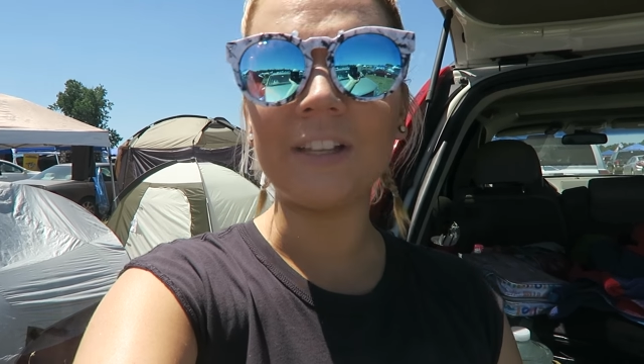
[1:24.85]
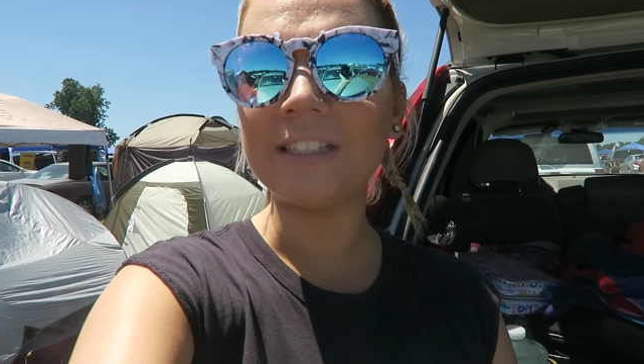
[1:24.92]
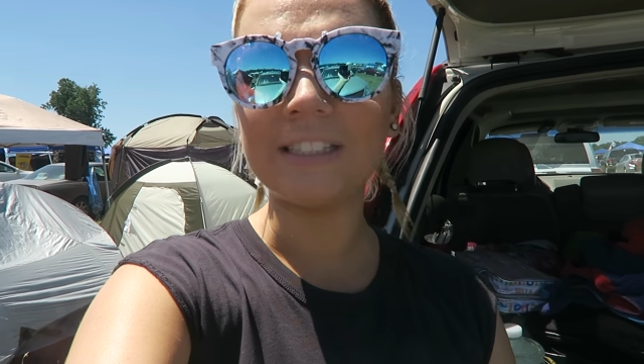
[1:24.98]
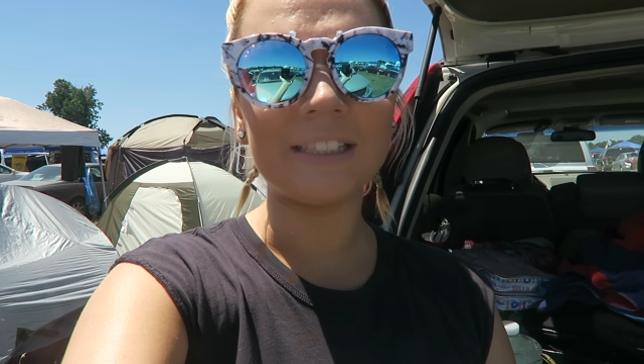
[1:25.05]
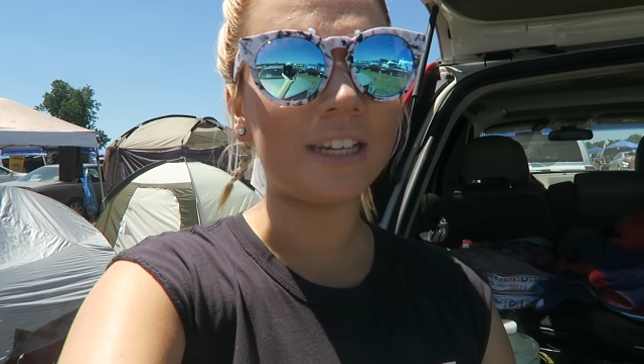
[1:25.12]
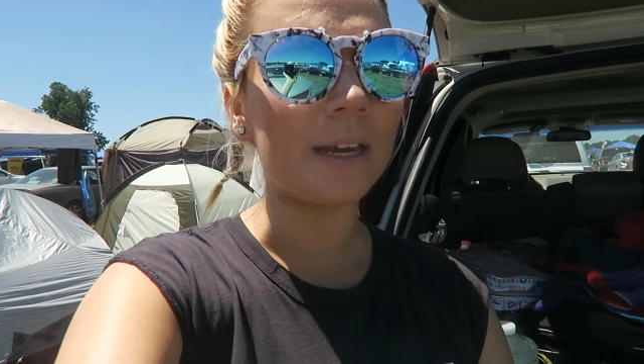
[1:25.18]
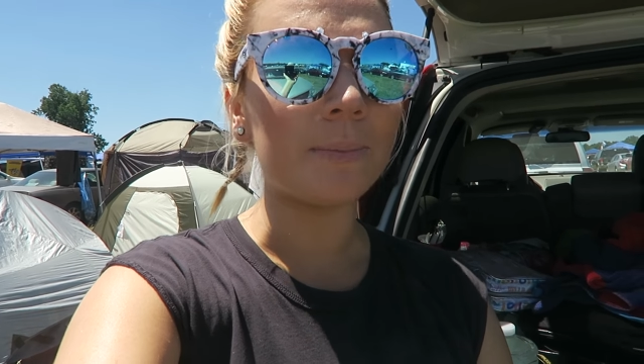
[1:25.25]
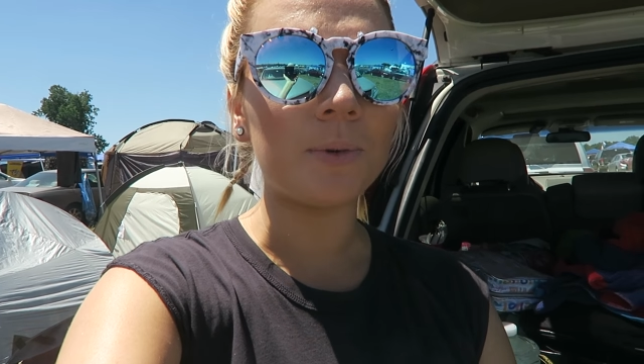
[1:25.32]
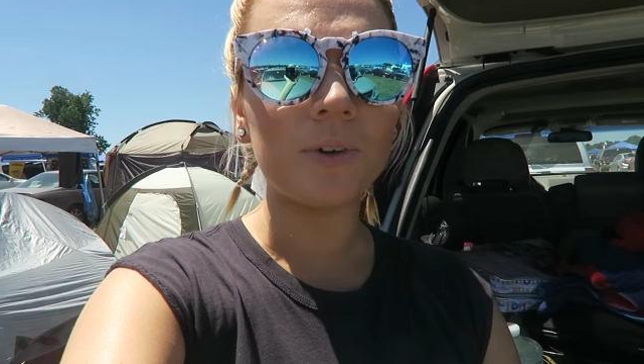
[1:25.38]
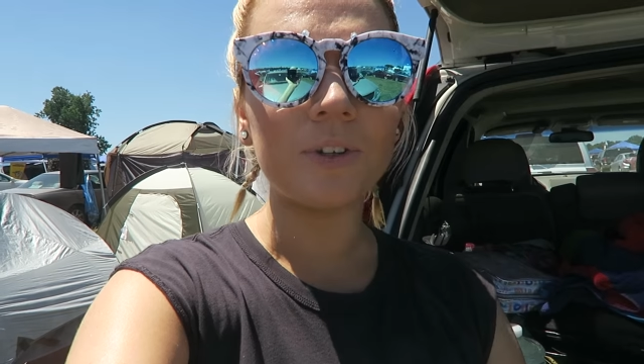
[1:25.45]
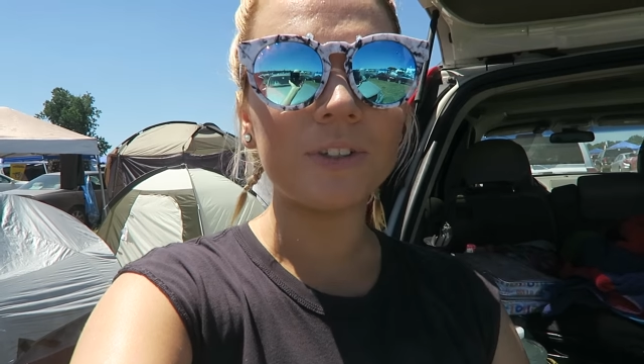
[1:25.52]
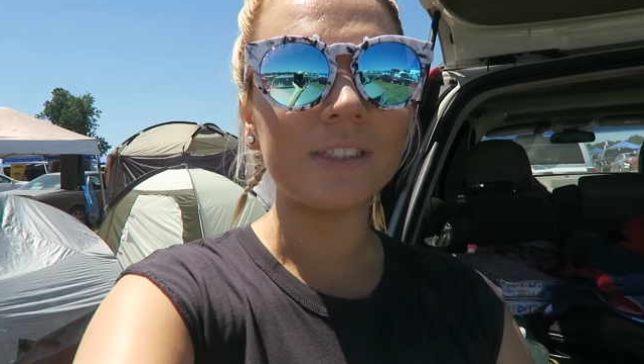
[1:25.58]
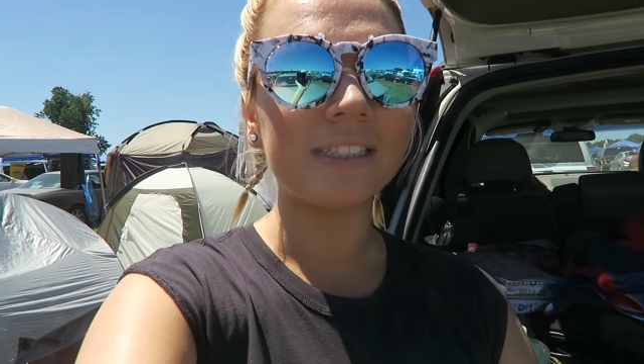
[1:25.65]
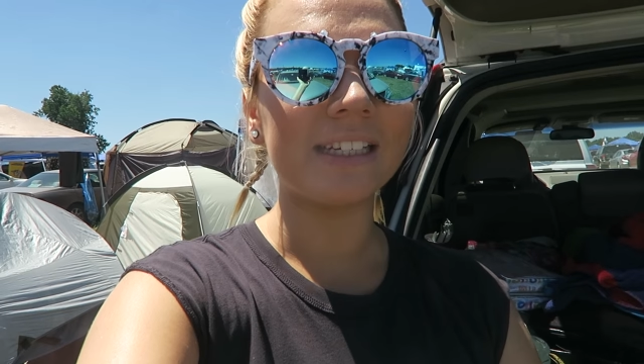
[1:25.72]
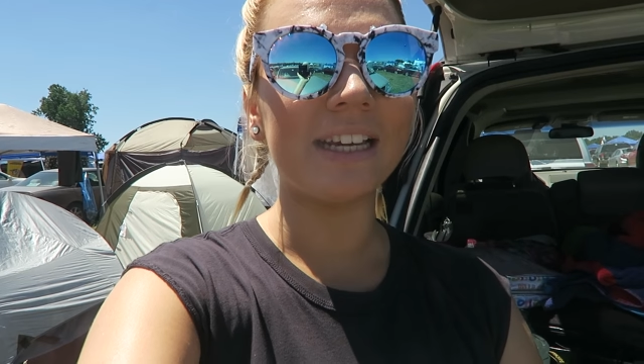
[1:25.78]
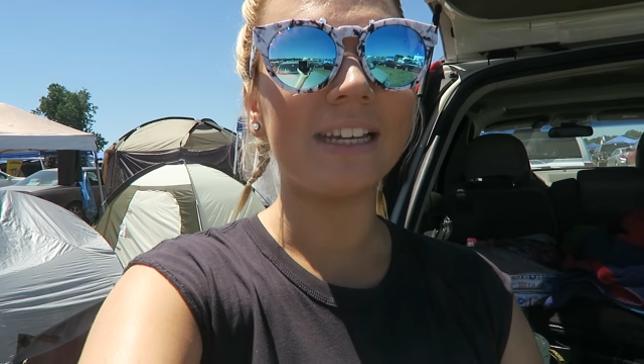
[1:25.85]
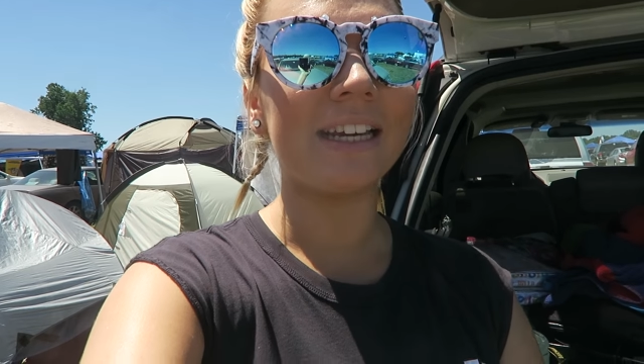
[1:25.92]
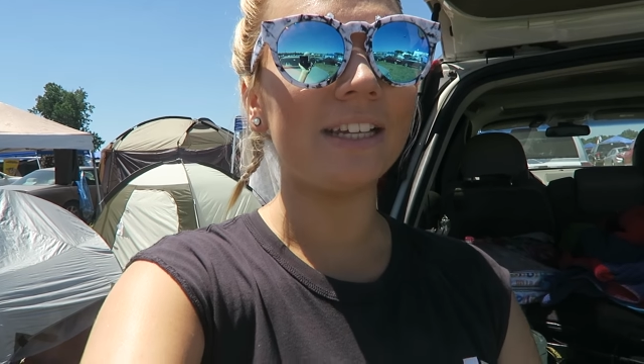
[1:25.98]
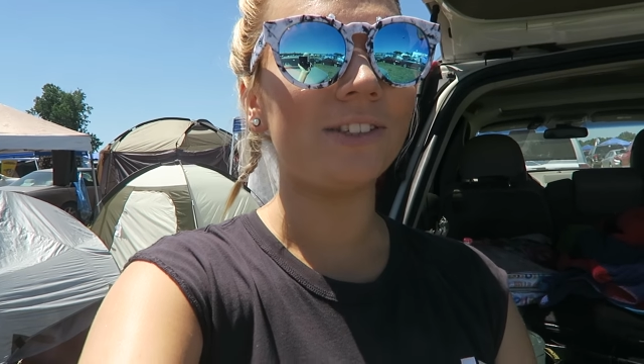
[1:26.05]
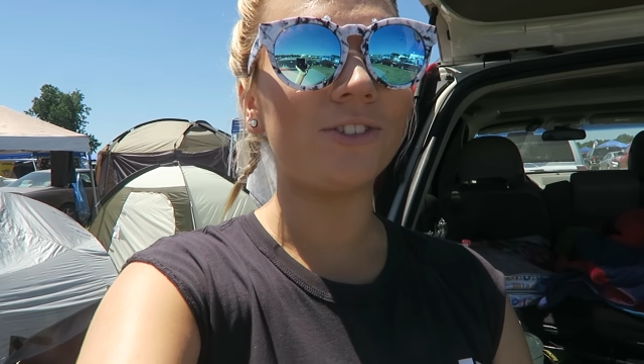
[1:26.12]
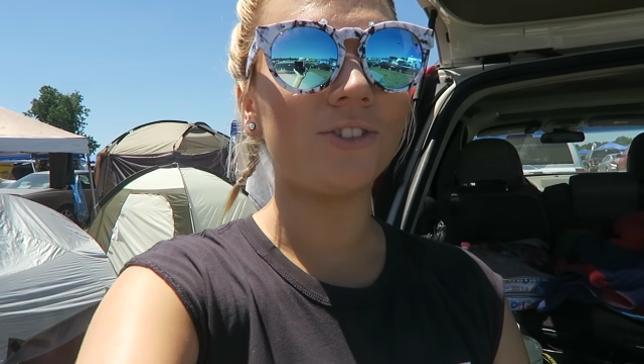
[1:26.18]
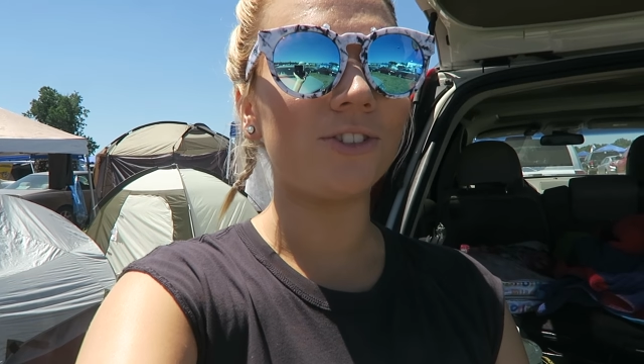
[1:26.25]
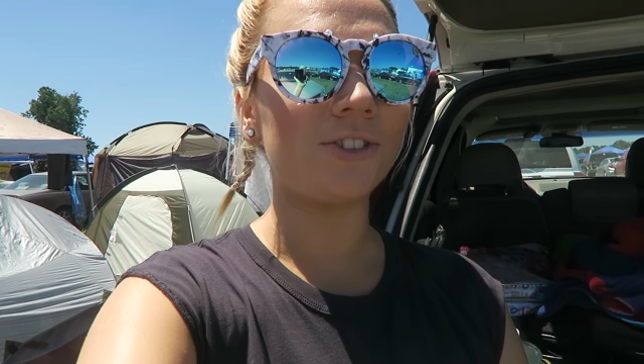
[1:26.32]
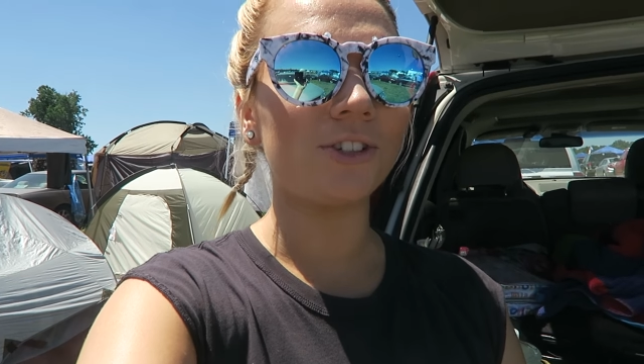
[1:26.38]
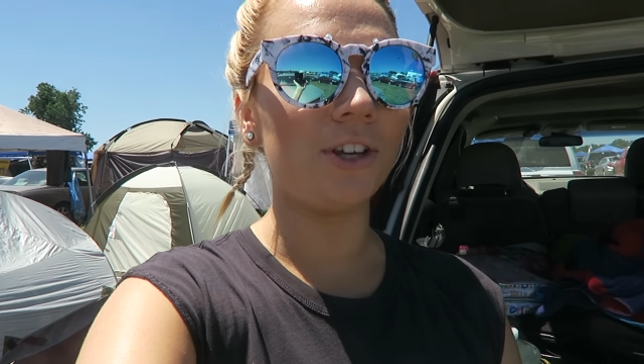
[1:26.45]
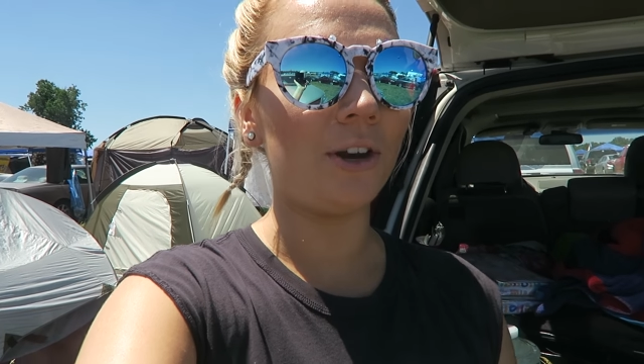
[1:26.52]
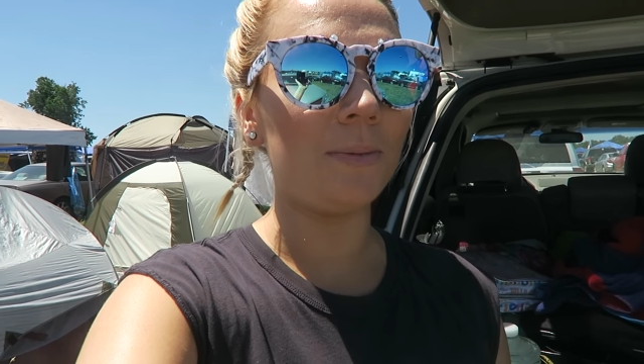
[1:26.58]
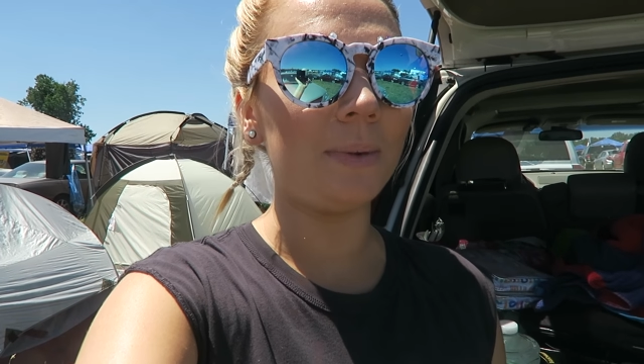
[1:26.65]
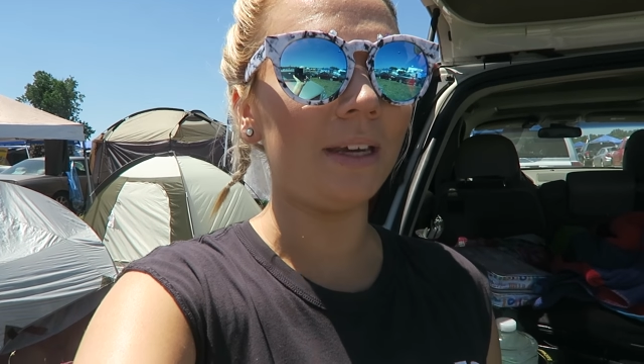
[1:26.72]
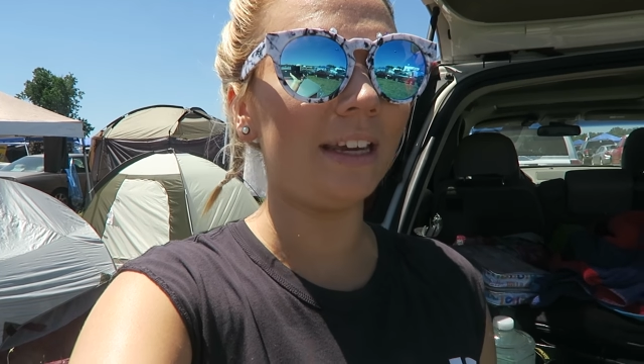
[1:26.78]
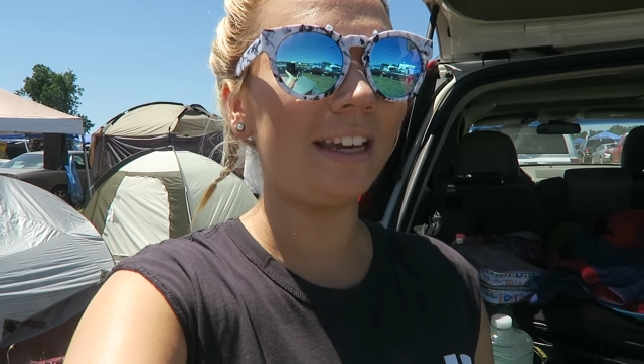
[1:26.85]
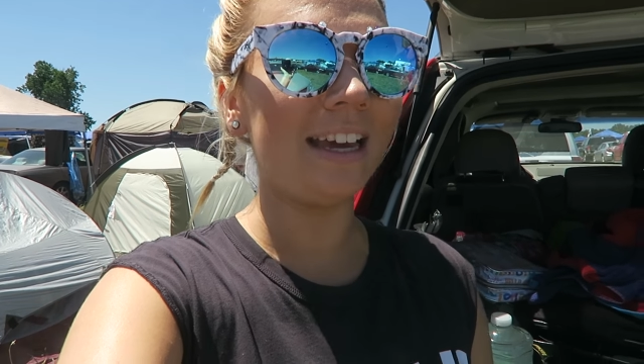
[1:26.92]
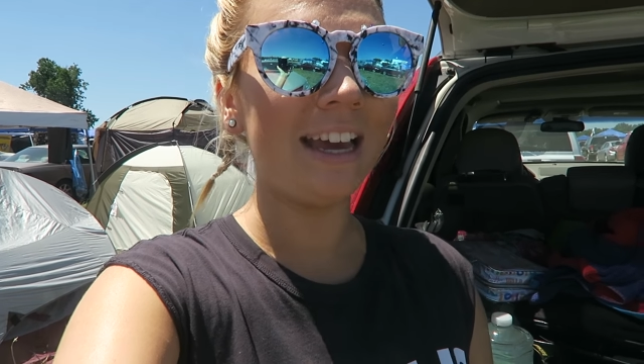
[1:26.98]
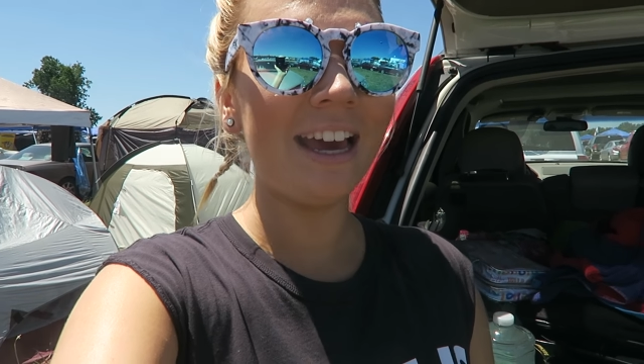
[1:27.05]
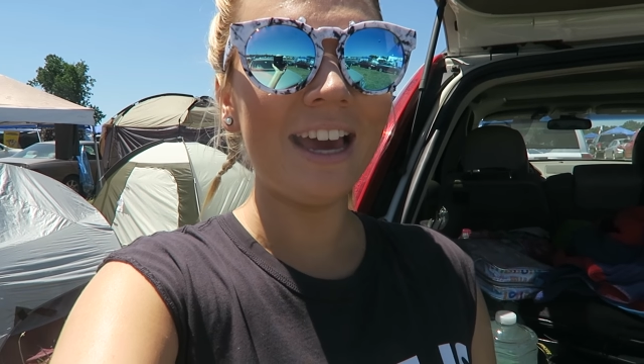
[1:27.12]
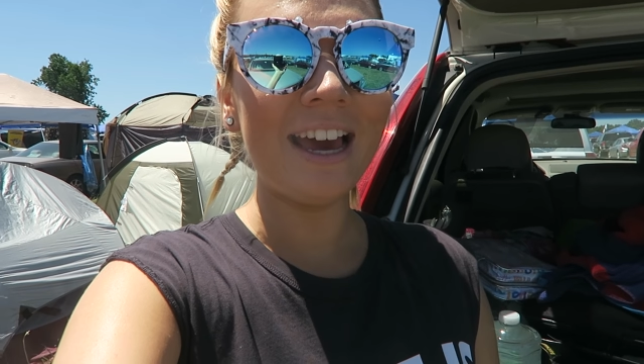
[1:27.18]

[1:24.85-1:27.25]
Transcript: Vince Staples, like it's just gonna be